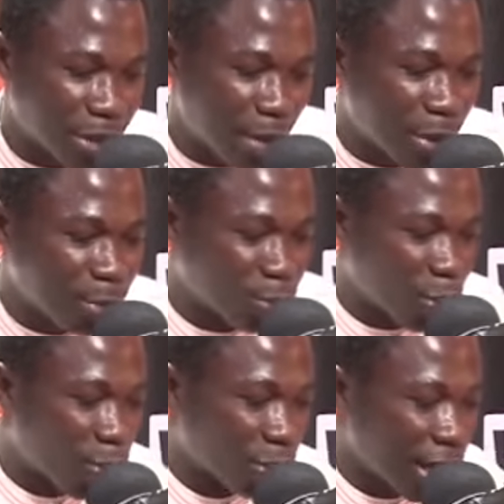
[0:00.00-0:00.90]
me
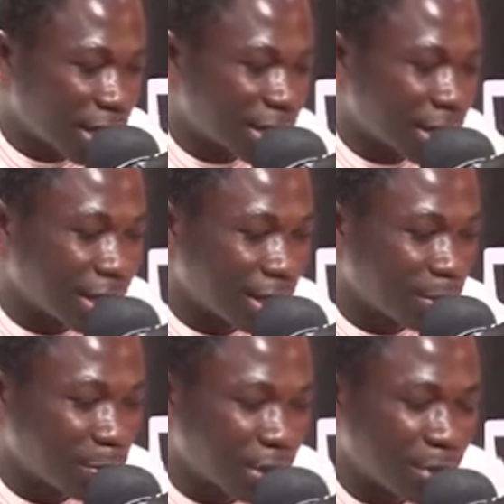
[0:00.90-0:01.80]
ro na I say
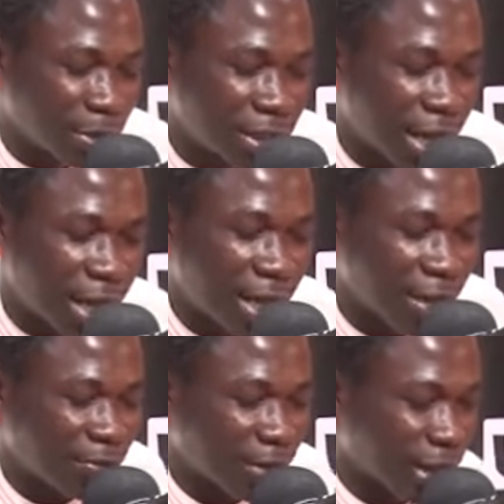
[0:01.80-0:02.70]
me dey miss her
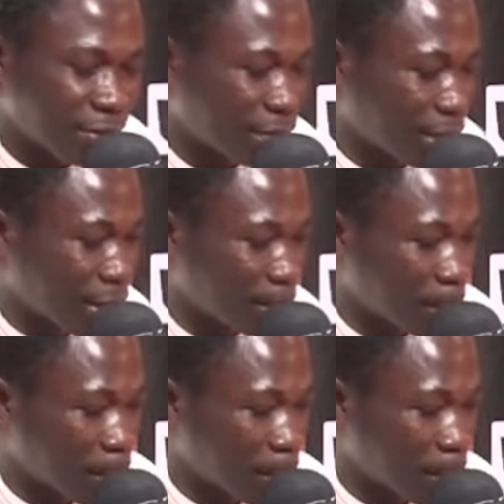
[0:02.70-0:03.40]
finger no.